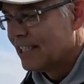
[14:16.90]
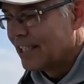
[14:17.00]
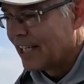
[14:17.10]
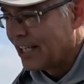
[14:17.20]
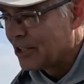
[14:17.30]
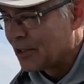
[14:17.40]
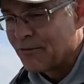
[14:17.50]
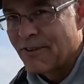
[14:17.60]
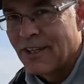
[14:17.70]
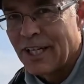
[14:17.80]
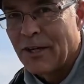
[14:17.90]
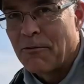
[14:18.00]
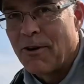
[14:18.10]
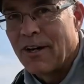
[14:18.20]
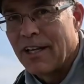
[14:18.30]
That sure felt like a
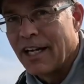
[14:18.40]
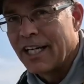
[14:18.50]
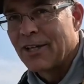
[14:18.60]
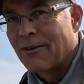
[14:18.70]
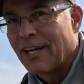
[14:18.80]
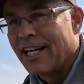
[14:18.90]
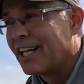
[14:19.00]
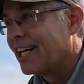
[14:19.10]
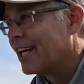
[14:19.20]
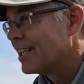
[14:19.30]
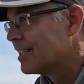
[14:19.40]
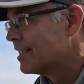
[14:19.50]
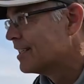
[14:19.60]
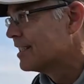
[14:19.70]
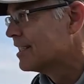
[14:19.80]
walleye. Great hit.
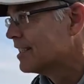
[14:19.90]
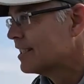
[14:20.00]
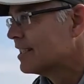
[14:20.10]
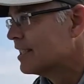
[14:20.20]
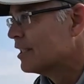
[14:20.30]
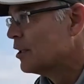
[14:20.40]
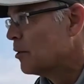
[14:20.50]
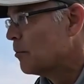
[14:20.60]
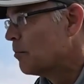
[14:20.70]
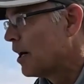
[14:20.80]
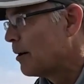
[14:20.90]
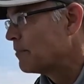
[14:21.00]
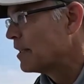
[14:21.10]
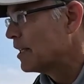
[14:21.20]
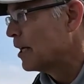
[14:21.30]

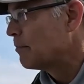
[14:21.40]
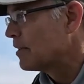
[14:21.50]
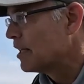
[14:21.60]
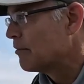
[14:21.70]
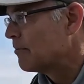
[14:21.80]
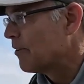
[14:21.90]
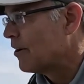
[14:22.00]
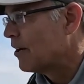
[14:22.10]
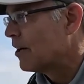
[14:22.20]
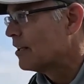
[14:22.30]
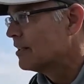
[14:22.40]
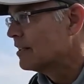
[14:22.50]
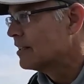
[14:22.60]
Popped it up, let it fall.